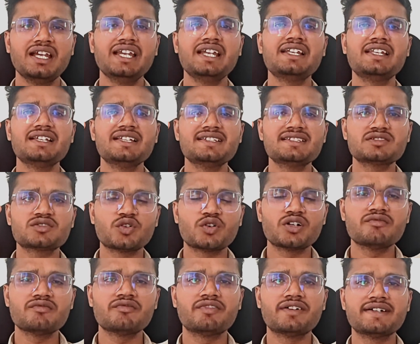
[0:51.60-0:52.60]
It is
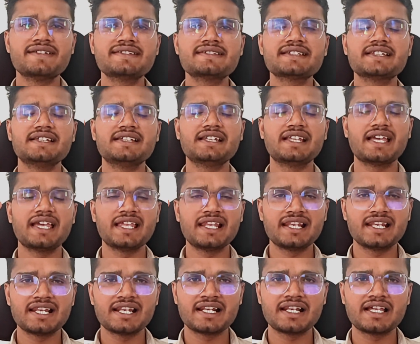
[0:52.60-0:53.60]
called once
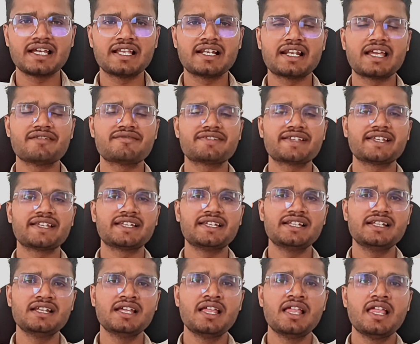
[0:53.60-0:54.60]
in a life
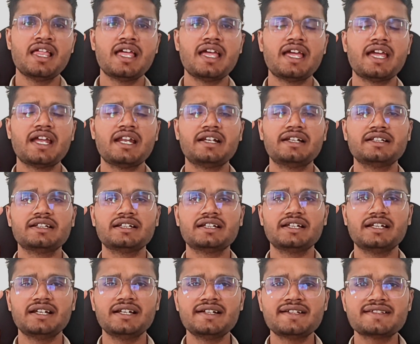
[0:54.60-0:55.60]
cycle, and
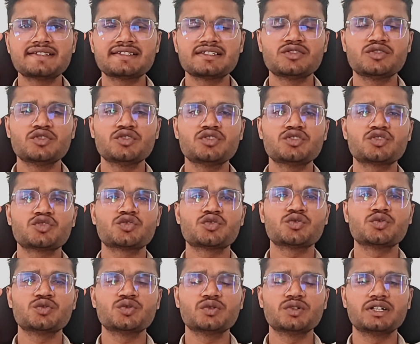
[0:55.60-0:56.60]
it's used
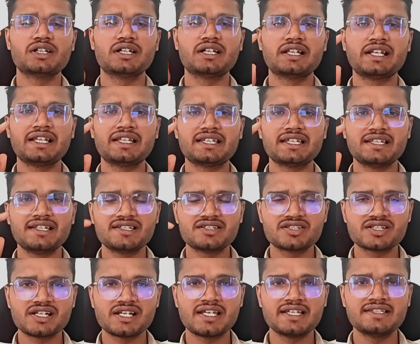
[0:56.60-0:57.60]
to like
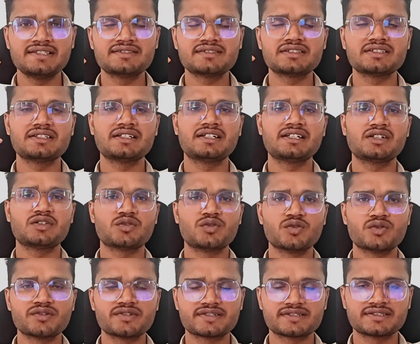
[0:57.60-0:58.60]
initialize
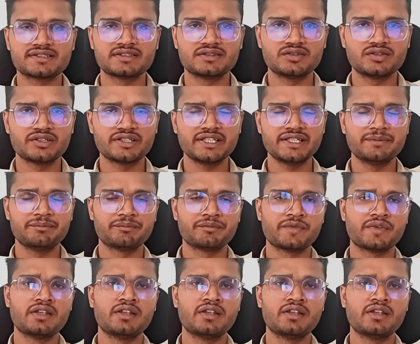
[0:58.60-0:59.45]
records. Okay.